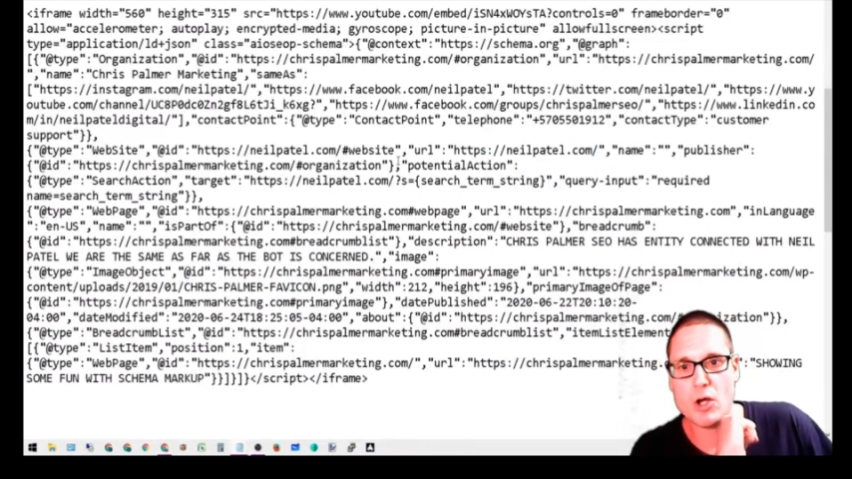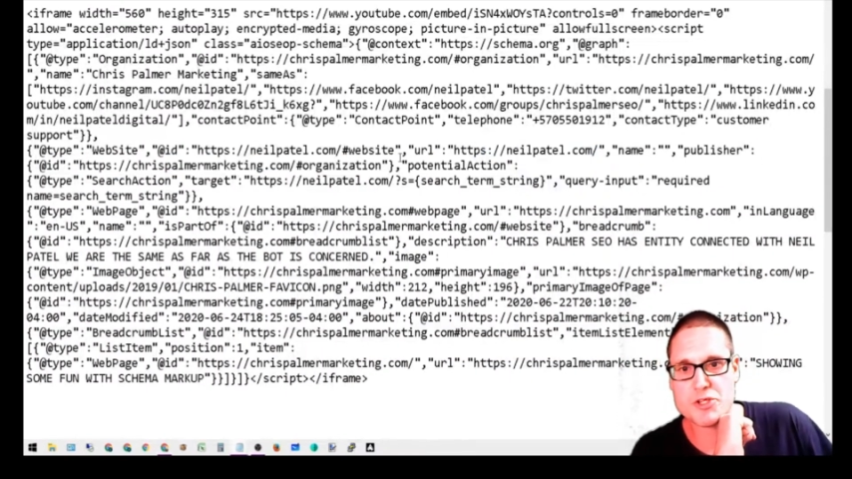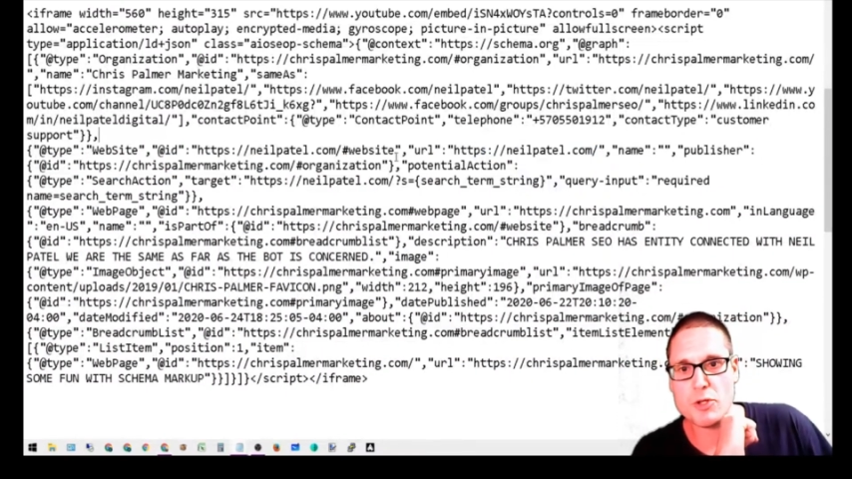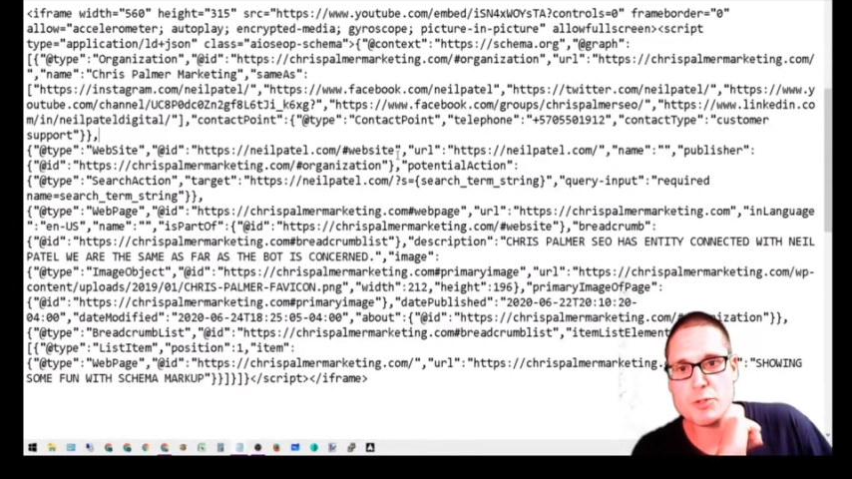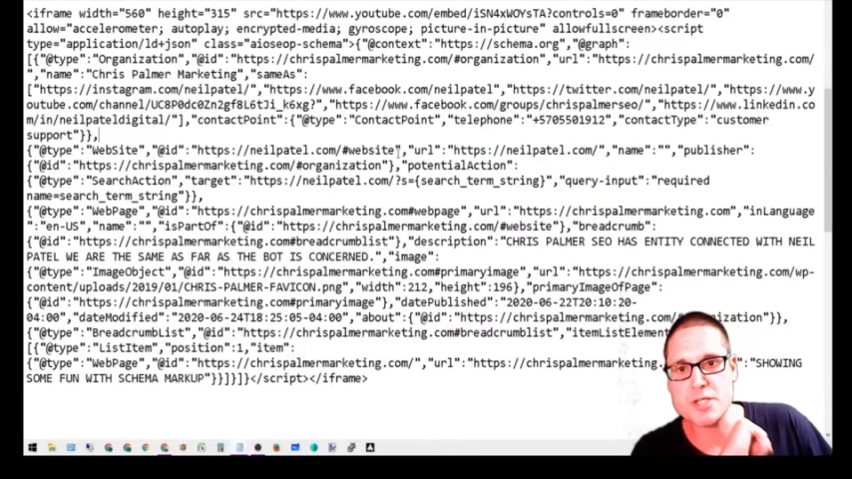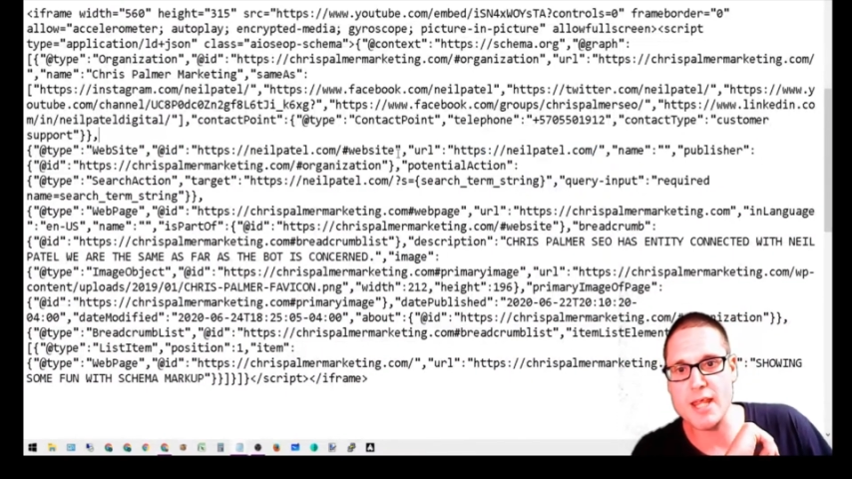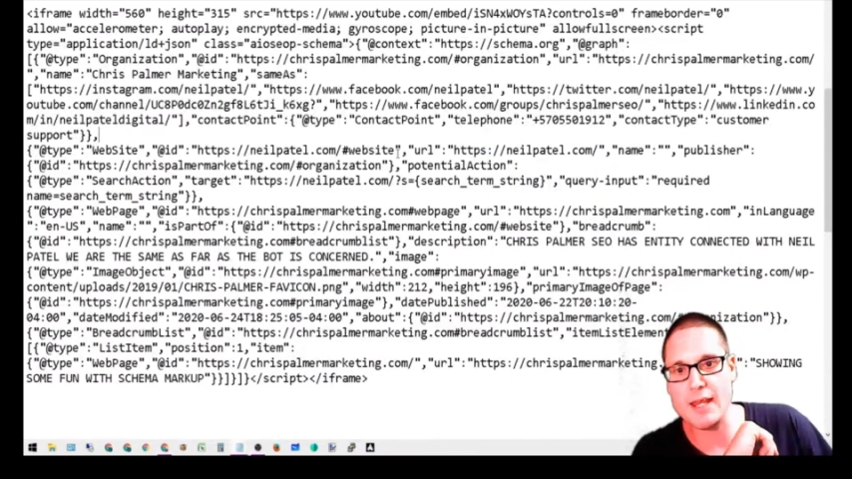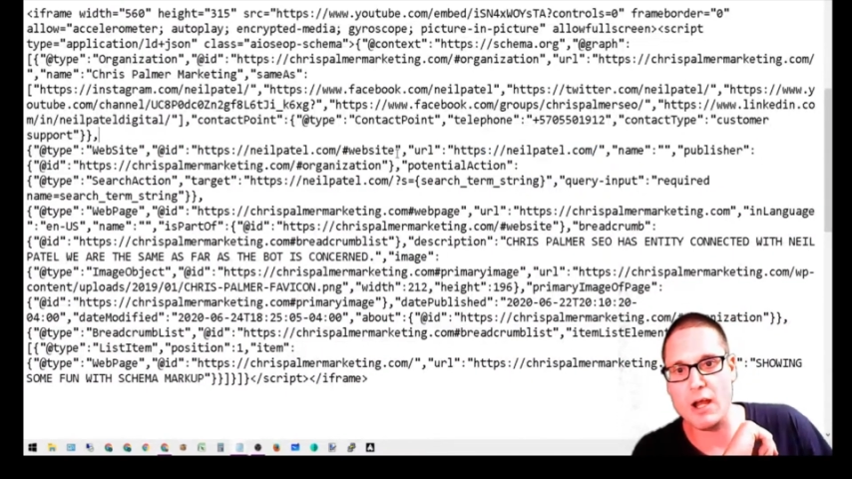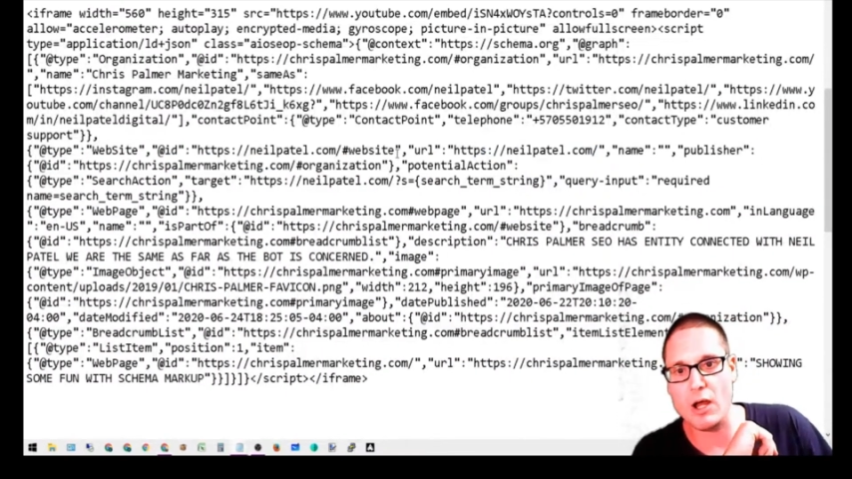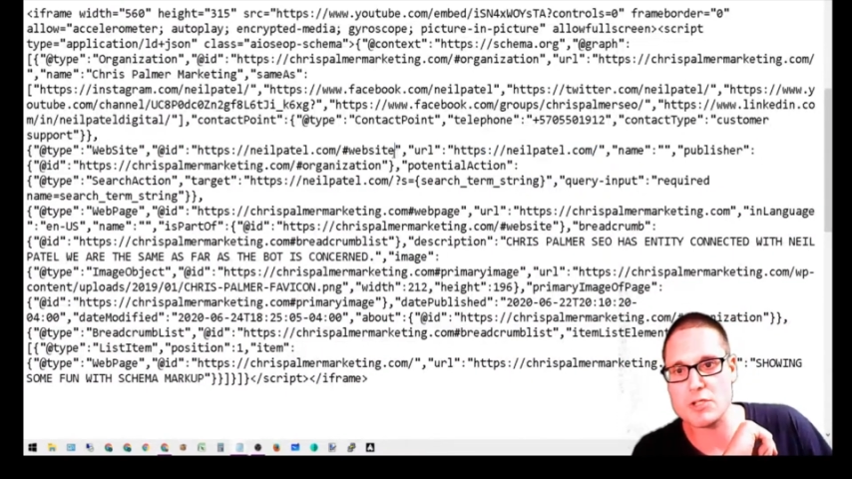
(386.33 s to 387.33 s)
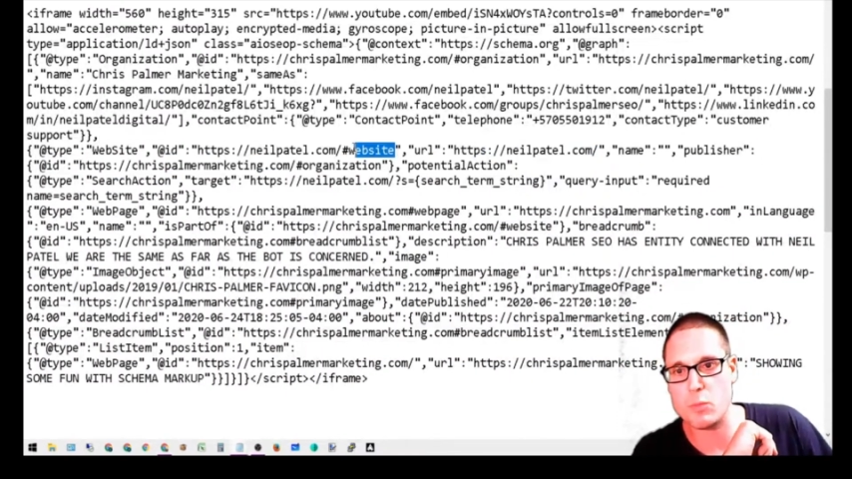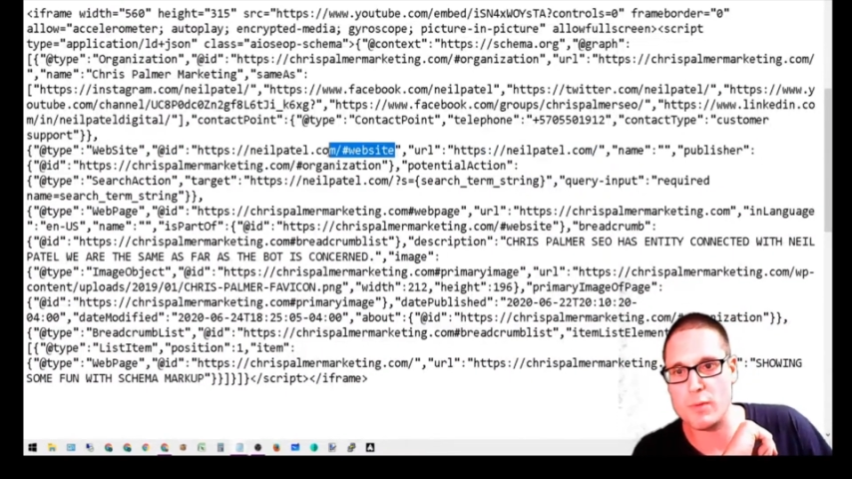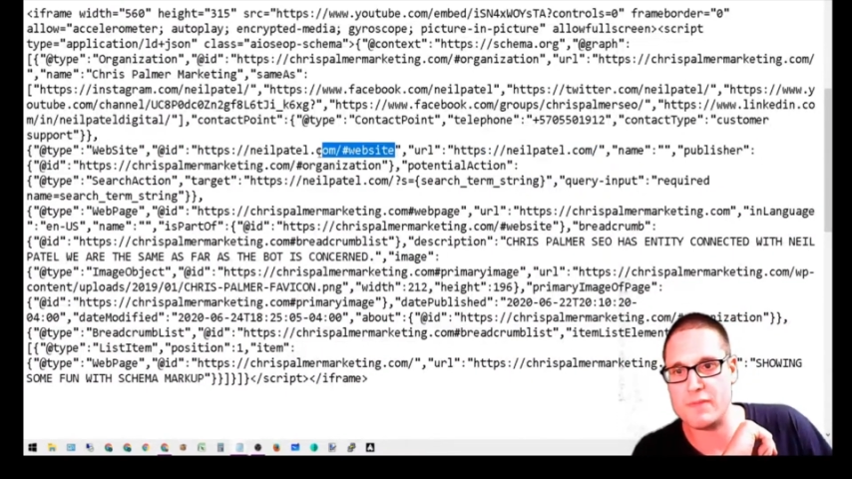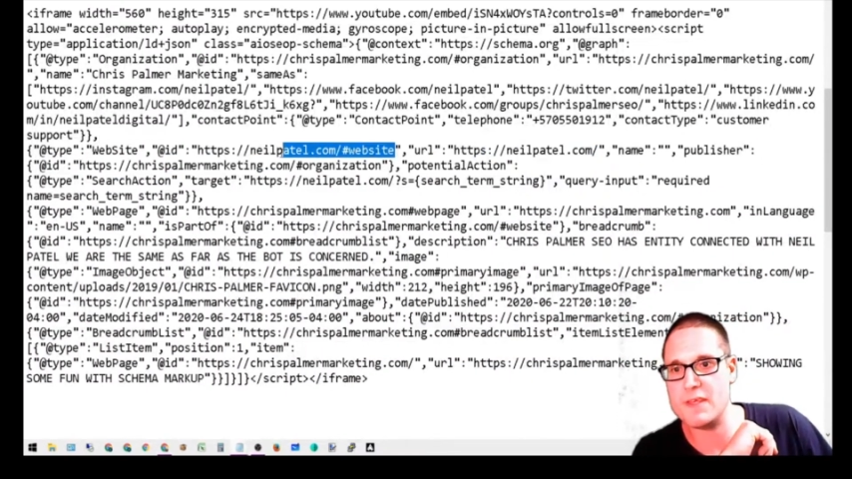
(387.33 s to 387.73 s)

associate us with